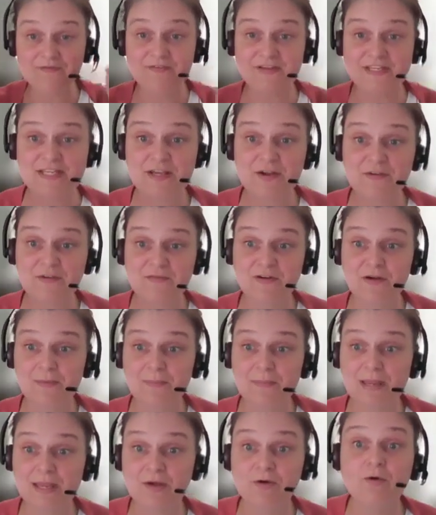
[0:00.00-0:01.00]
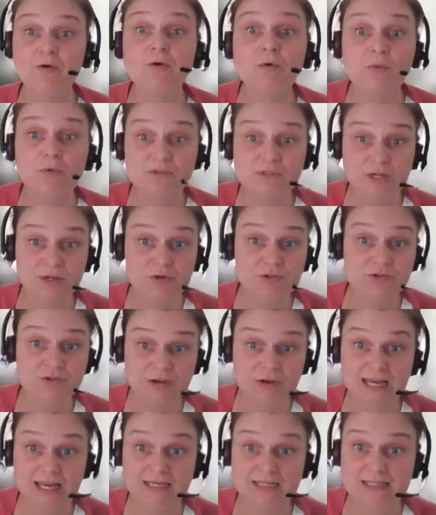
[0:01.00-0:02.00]
physiotherapy are also
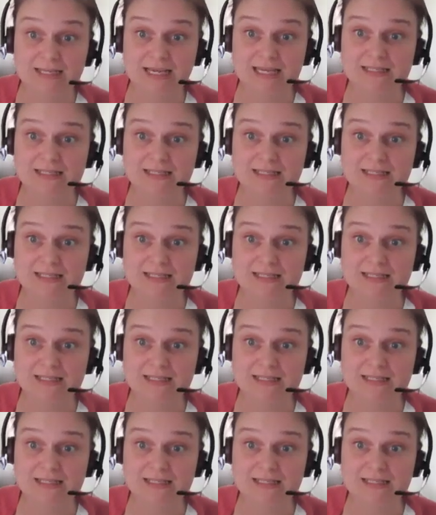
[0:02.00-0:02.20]
trained